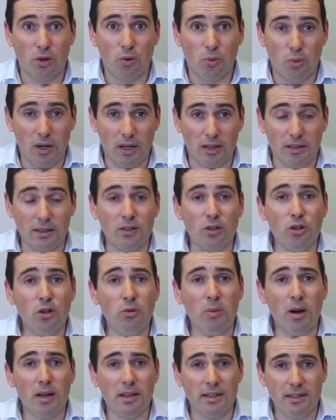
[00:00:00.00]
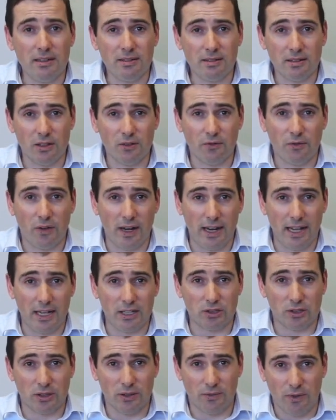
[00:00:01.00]
Well, in all my years in the
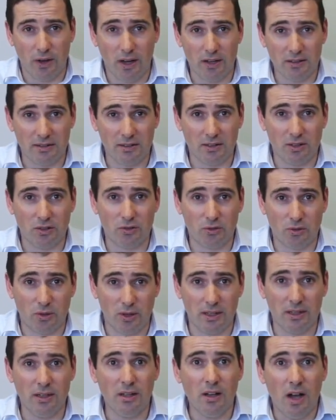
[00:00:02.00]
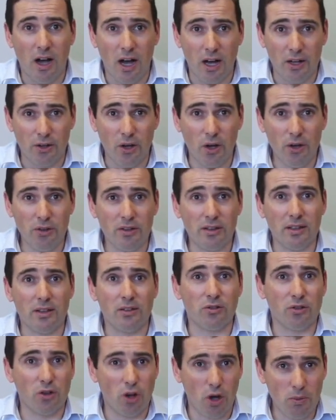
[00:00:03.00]
financial advice industry, I know that
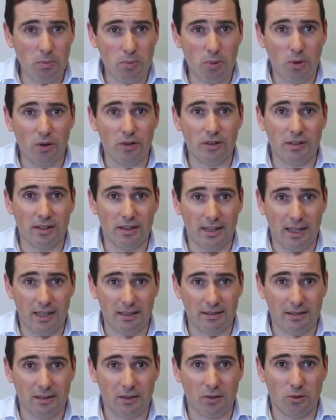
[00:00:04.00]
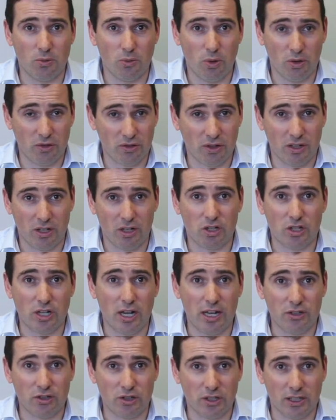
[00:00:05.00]
there's no point guessing what's going to
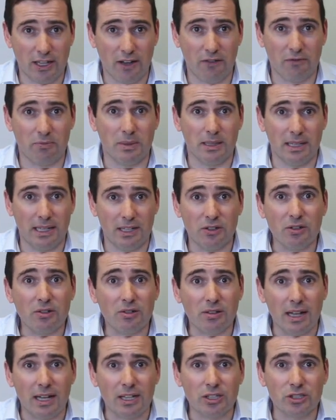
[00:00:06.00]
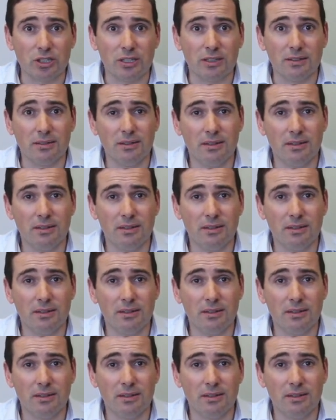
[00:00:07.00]
change in government legislation.